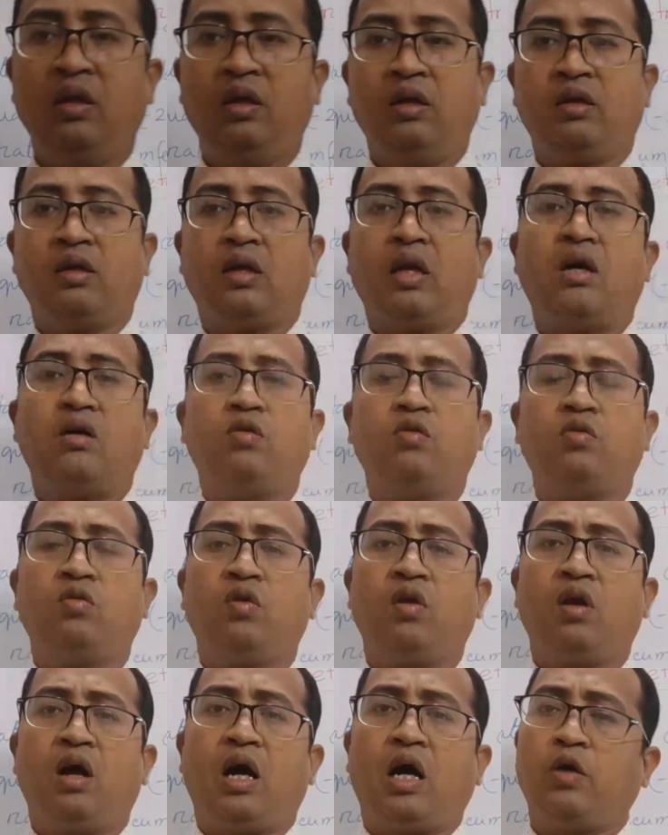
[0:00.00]

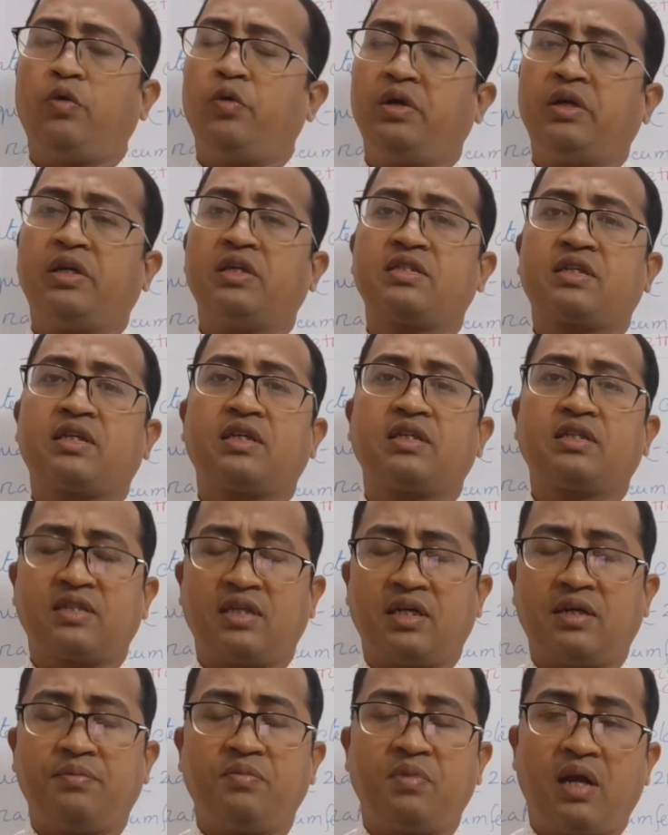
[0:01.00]
Now I will discuss
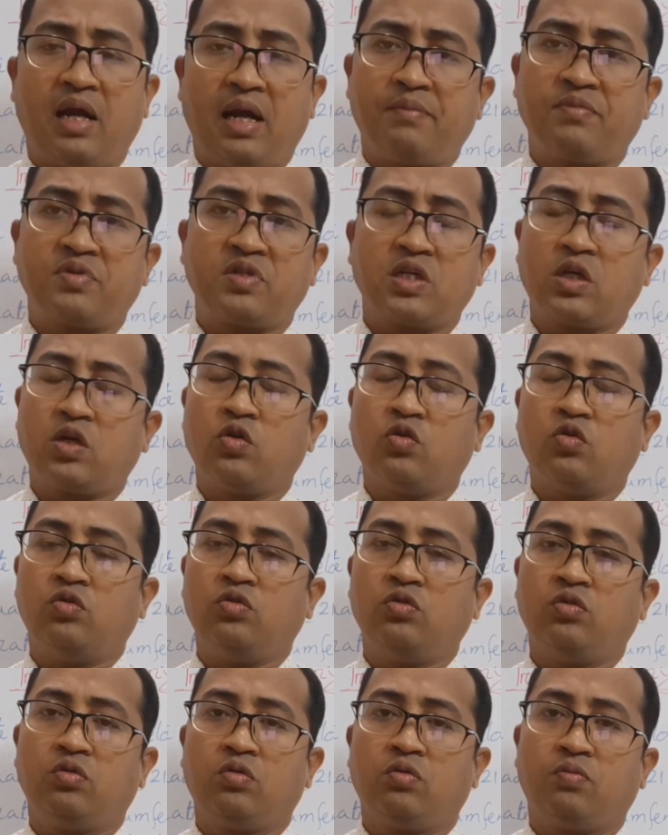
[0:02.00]
some
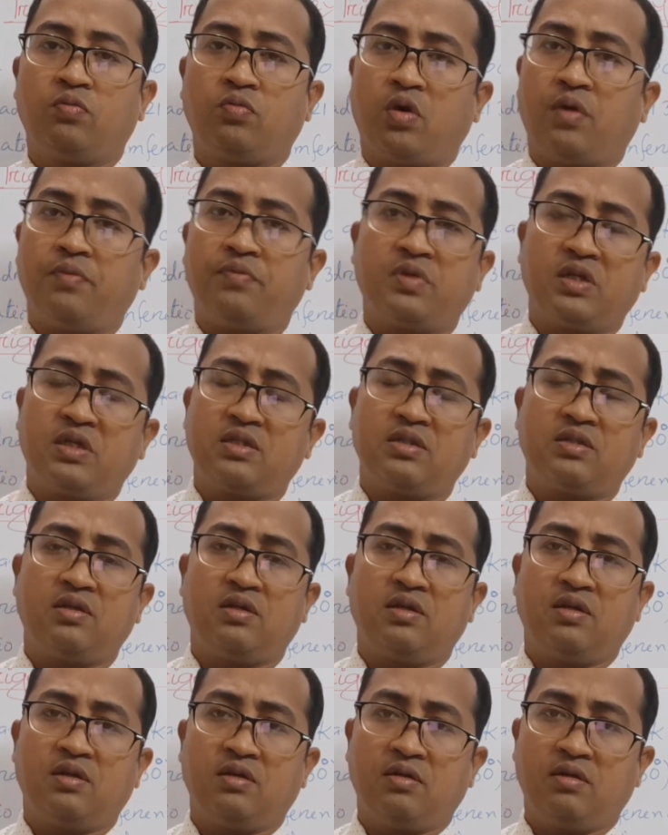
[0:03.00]
MCQ from this
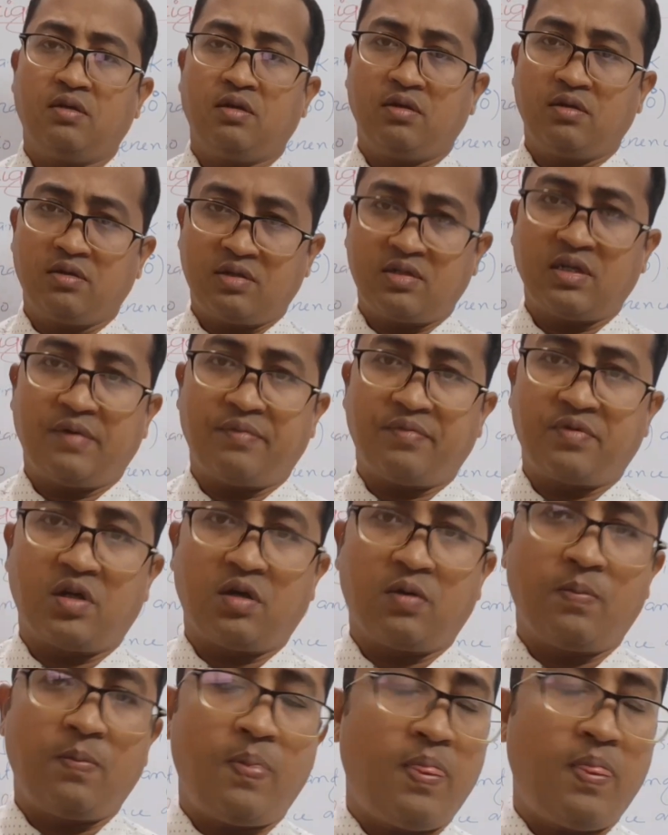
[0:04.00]
chapter.